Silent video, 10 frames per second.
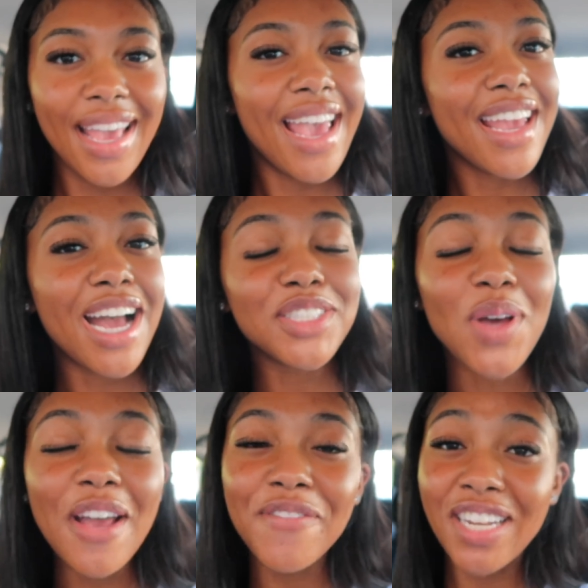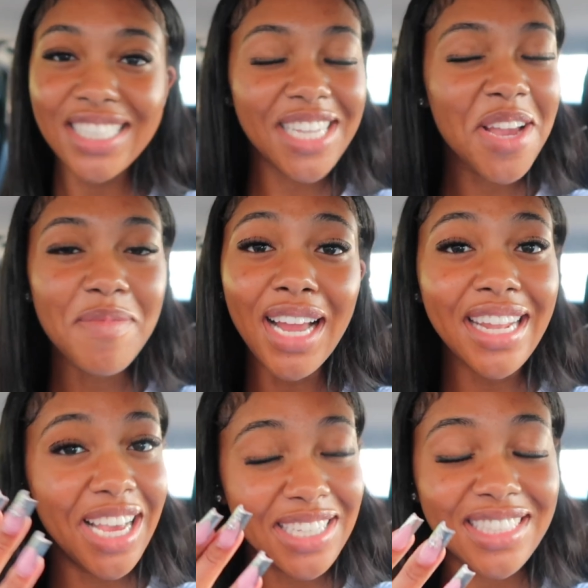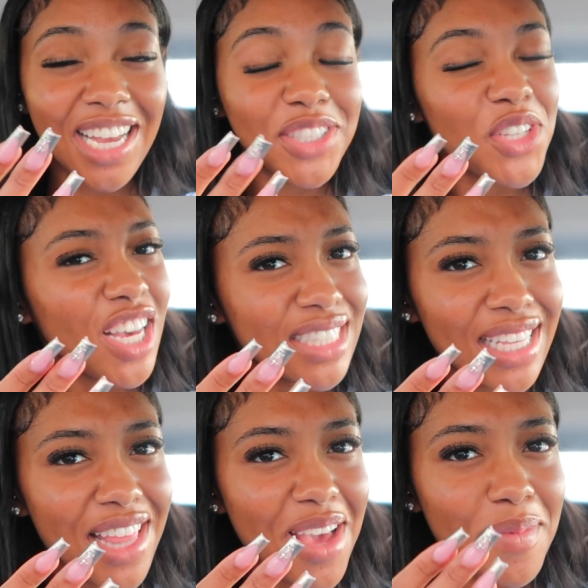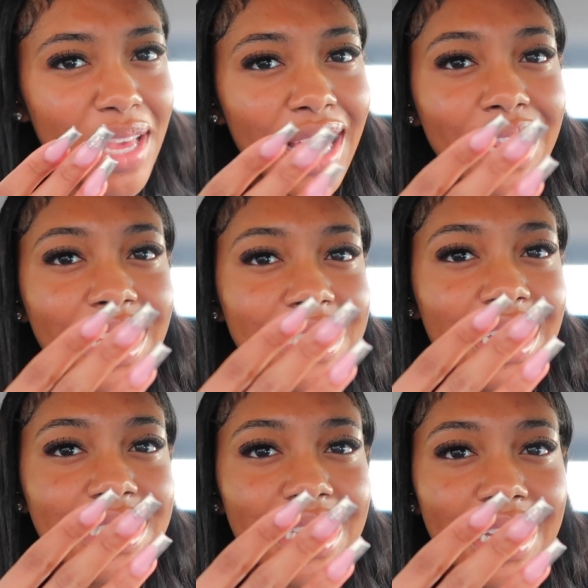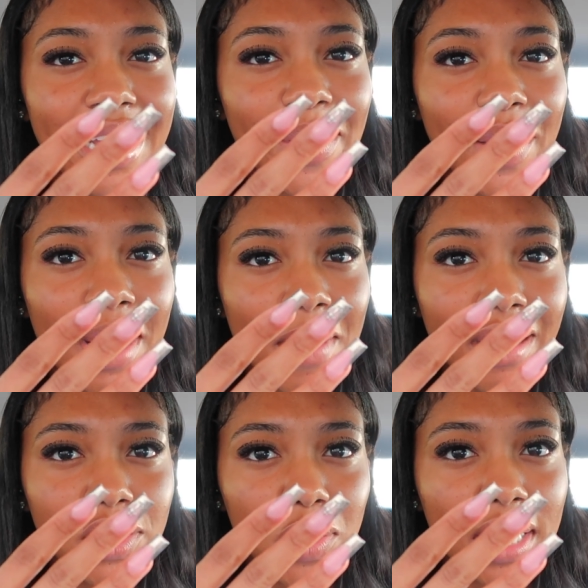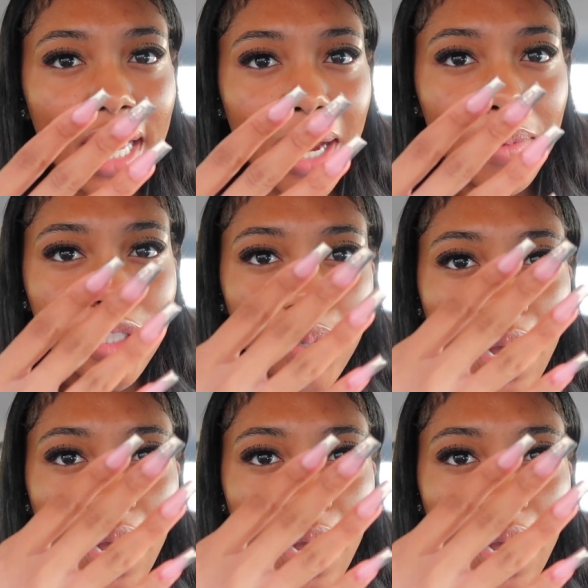Hey guys, so I finished getting my nails done. Do y'all see them? Let's get into the nail cam. I have to hold the camera, so